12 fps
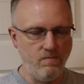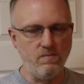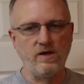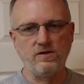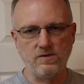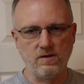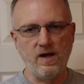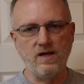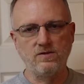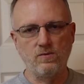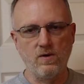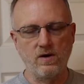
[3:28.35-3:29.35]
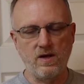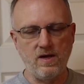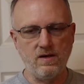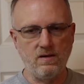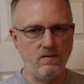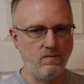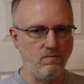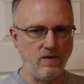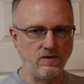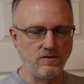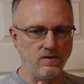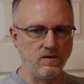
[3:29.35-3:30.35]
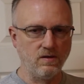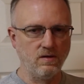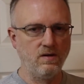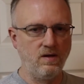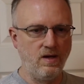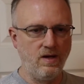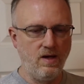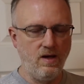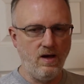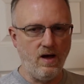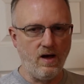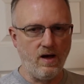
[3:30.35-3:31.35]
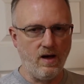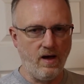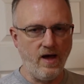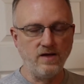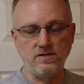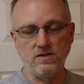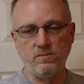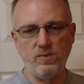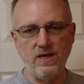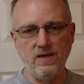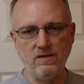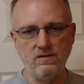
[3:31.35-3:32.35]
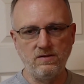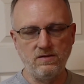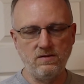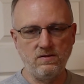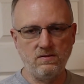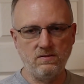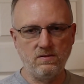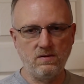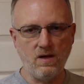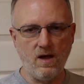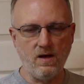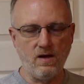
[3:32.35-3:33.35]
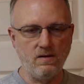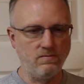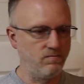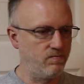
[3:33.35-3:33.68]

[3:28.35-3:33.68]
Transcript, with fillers: make sure it's working, make sure uh, SGP is uh,